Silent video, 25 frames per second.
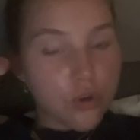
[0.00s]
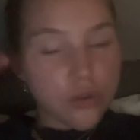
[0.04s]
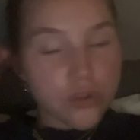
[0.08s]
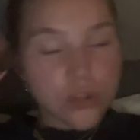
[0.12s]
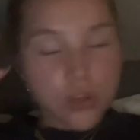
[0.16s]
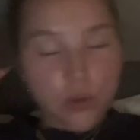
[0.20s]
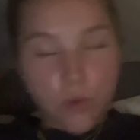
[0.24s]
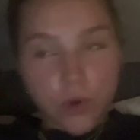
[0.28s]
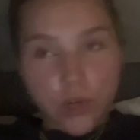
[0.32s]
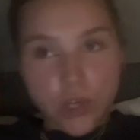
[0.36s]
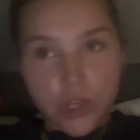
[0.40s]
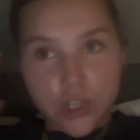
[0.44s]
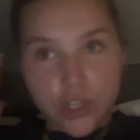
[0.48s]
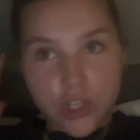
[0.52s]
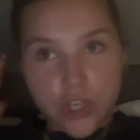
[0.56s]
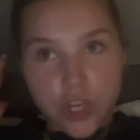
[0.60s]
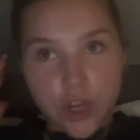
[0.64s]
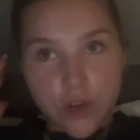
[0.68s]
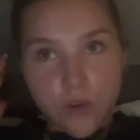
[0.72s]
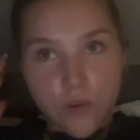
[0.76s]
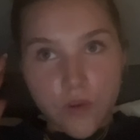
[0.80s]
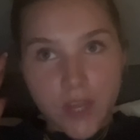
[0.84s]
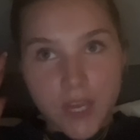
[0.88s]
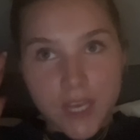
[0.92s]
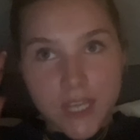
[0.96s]
So what you
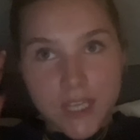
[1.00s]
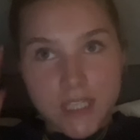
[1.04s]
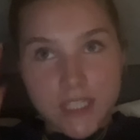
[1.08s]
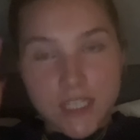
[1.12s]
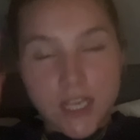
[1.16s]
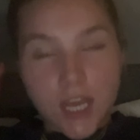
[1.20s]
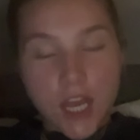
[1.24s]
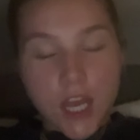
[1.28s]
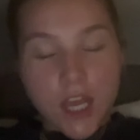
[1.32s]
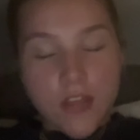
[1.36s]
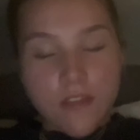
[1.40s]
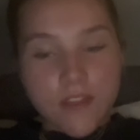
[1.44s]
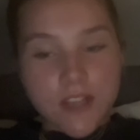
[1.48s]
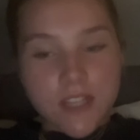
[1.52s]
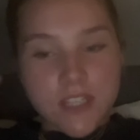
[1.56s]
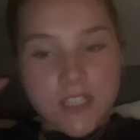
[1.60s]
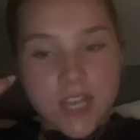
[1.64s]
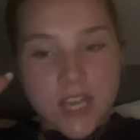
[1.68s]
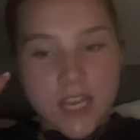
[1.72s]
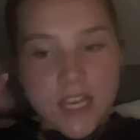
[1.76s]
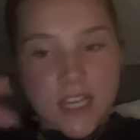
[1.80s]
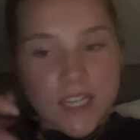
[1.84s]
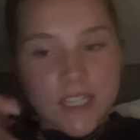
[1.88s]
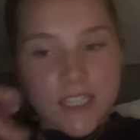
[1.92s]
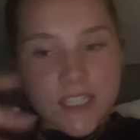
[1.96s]
do is there's
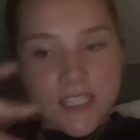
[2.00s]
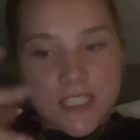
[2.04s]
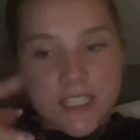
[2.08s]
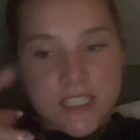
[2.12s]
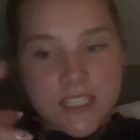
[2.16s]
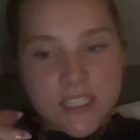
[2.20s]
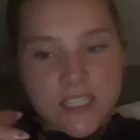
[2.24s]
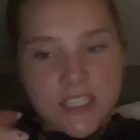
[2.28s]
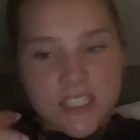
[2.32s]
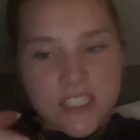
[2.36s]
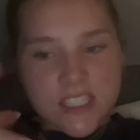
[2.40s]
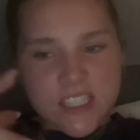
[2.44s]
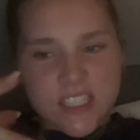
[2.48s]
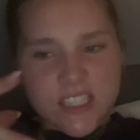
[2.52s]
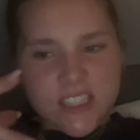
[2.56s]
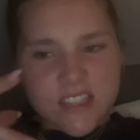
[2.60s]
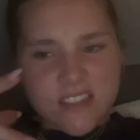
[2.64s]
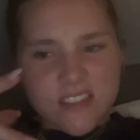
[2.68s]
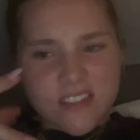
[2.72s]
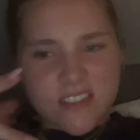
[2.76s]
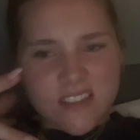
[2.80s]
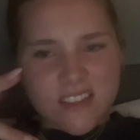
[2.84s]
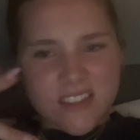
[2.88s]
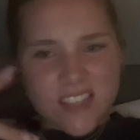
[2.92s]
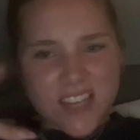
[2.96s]
like
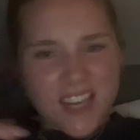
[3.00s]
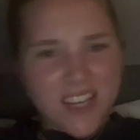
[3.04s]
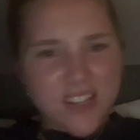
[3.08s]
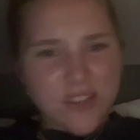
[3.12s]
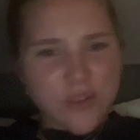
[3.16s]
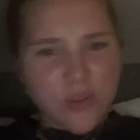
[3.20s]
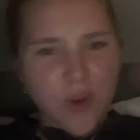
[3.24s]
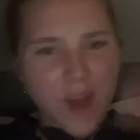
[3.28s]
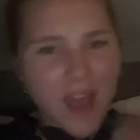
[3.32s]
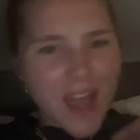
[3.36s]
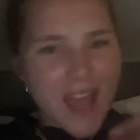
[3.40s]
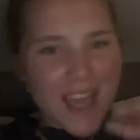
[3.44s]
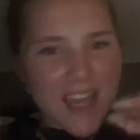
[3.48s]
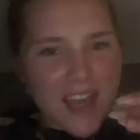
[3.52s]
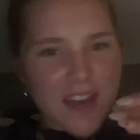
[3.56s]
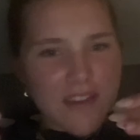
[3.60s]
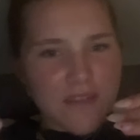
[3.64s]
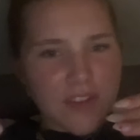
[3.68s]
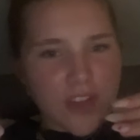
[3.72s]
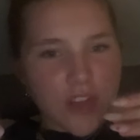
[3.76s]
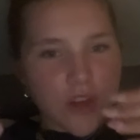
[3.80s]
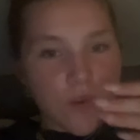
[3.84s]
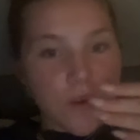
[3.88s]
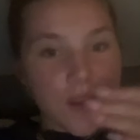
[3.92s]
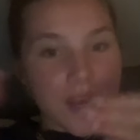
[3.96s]
6 or 8 of
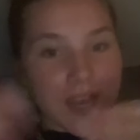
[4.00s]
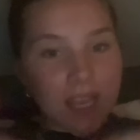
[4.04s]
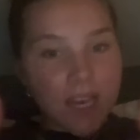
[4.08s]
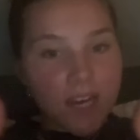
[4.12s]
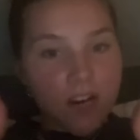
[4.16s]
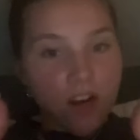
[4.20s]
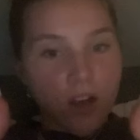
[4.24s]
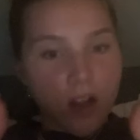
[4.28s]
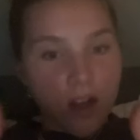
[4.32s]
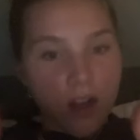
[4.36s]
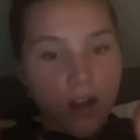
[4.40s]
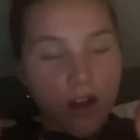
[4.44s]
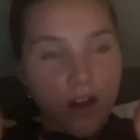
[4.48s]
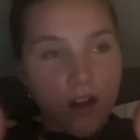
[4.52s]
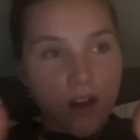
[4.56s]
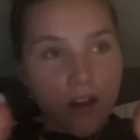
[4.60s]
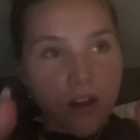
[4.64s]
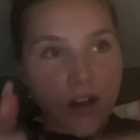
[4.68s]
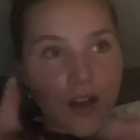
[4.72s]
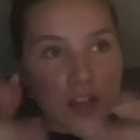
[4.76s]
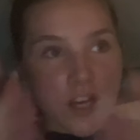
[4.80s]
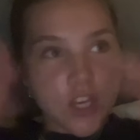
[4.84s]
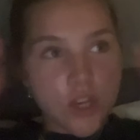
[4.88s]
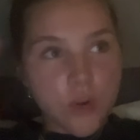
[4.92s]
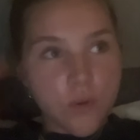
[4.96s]
you in a car,
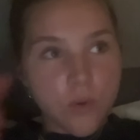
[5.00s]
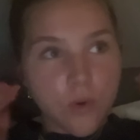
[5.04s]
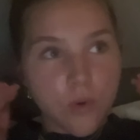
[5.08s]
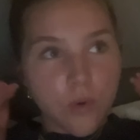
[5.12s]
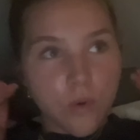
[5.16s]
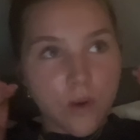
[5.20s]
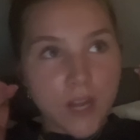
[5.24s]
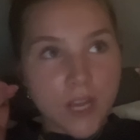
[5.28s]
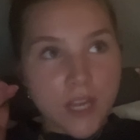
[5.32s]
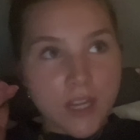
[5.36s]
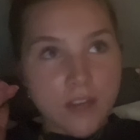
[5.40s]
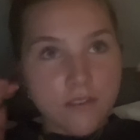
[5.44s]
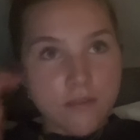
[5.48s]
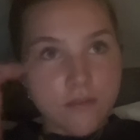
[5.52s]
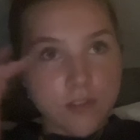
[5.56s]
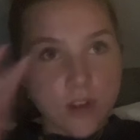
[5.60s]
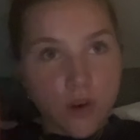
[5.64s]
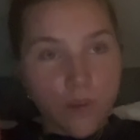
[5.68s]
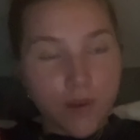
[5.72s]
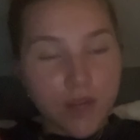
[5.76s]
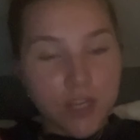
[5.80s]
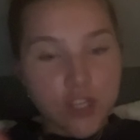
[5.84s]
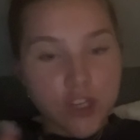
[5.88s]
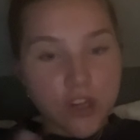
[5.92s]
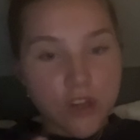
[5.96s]
and you all like follow
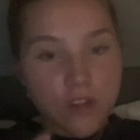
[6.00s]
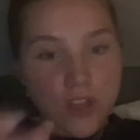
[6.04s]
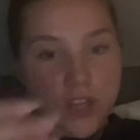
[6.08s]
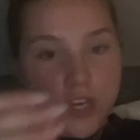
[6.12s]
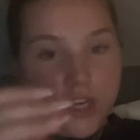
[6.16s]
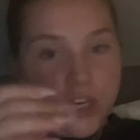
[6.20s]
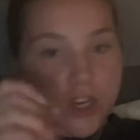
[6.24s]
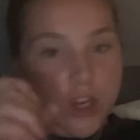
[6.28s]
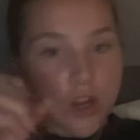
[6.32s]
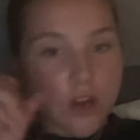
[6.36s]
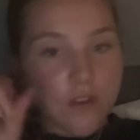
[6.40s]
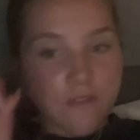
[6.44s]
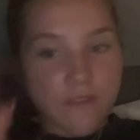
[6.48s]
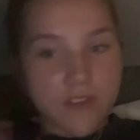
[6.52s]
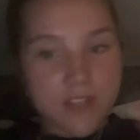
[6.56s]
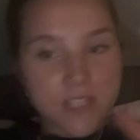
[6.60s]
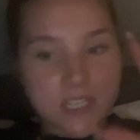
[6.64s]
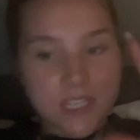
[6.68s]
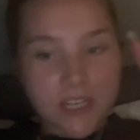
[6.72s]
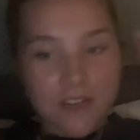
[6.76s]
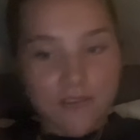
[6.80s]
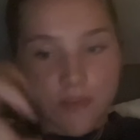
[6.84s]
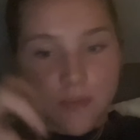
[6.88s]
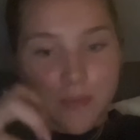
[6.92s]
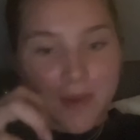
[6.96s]
each other and you go and visit
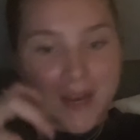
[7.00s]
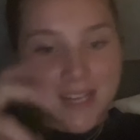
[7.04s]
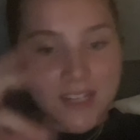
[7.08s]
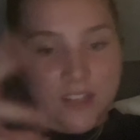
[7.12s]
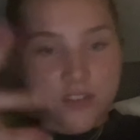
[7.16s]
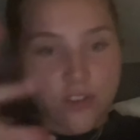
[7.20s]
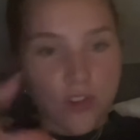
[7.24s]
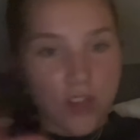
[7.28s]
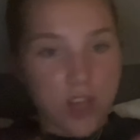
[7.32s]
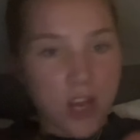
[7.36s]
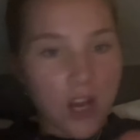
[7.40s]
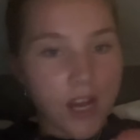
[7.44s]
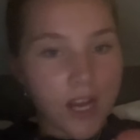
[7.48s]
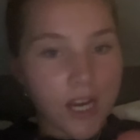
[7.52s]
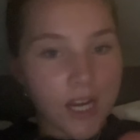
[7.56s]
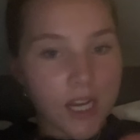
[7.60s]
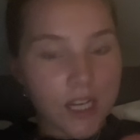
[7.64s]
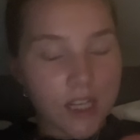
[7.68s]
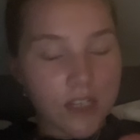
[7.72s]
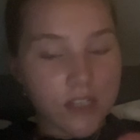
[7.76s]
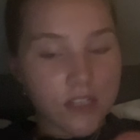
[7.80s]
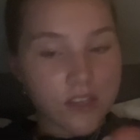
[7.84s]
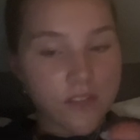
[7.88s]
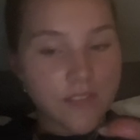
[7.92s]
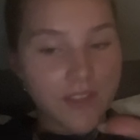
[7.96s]
different places on the
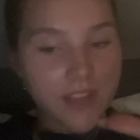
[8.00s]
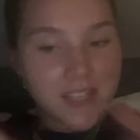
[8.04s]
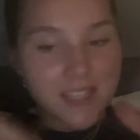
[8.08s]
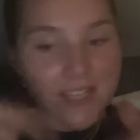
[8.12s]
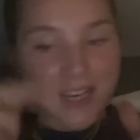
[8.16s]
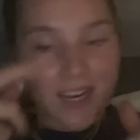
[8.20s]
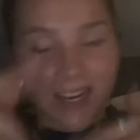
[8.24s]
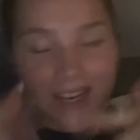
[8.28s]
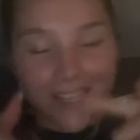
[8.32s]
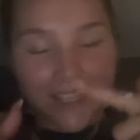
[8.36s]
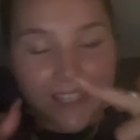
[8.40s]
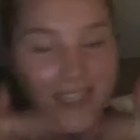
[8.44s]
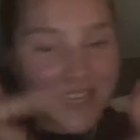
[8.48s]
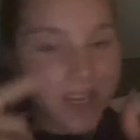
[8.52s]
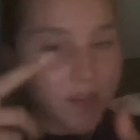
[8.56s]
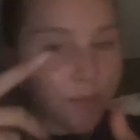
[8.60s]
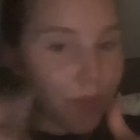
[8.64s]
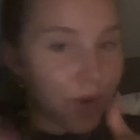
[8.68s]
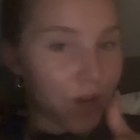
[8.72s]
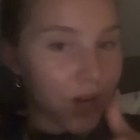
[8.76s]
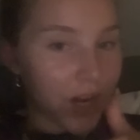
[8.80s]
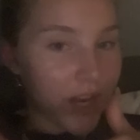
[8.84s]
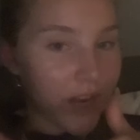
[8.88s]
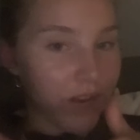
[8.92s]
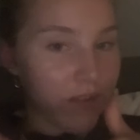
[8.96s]
island. So that's a little
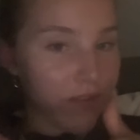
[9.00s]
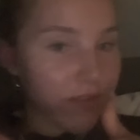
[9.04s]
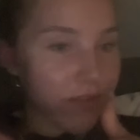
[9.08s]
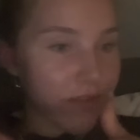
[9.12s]
debrief.